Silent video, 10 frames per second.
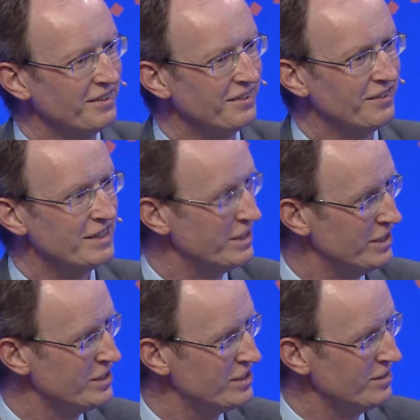this
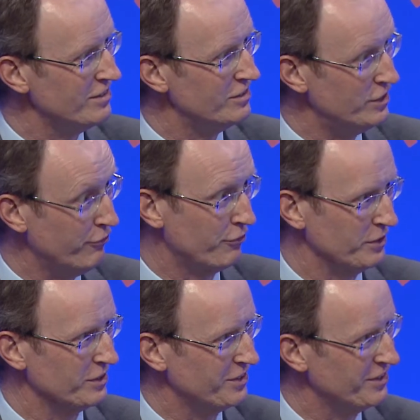is
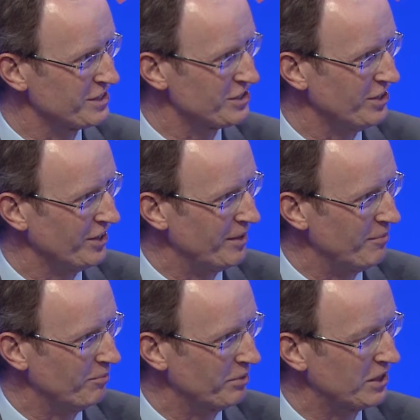different this
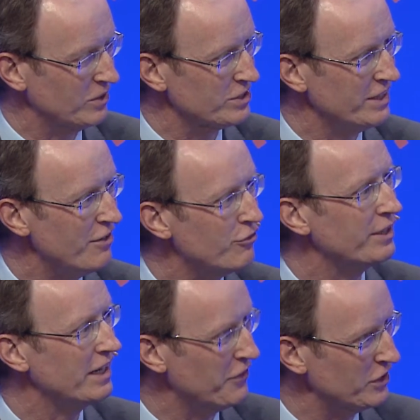time, because in
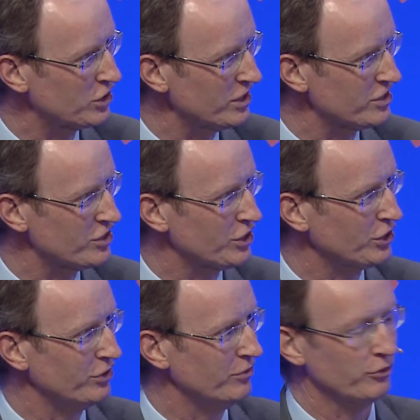every other
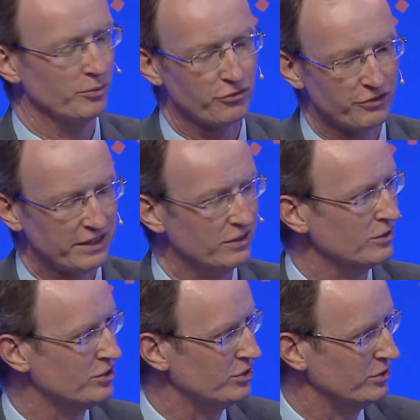transition from
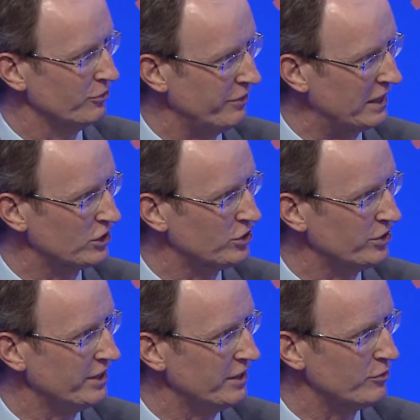field to
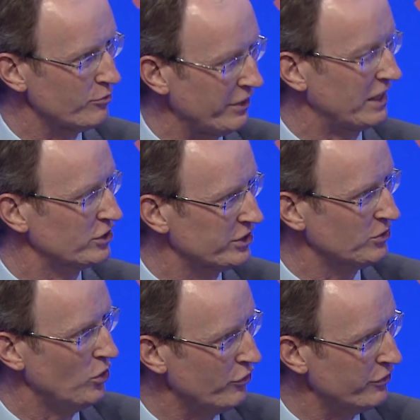factory, from factory
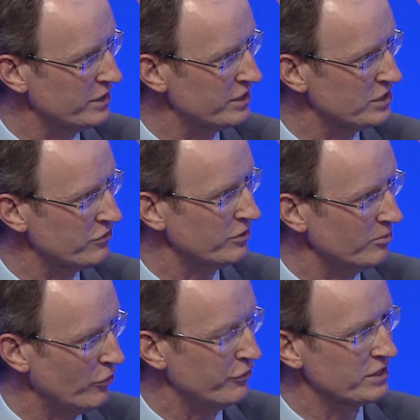to office,
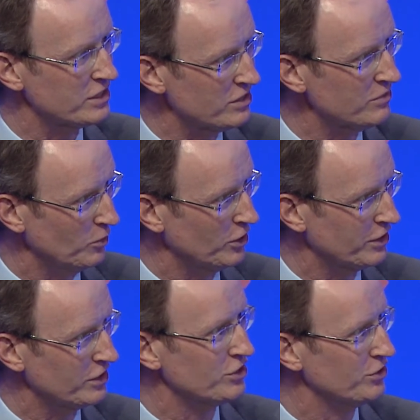from office
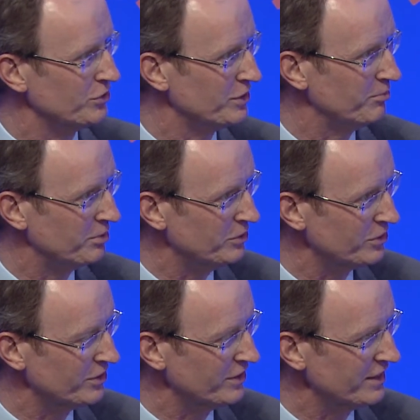worker to
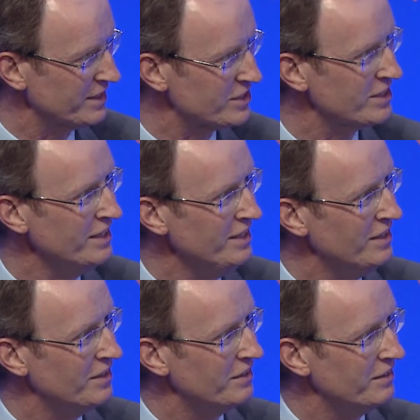computerized,
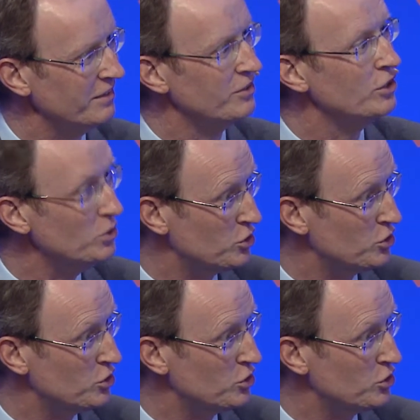new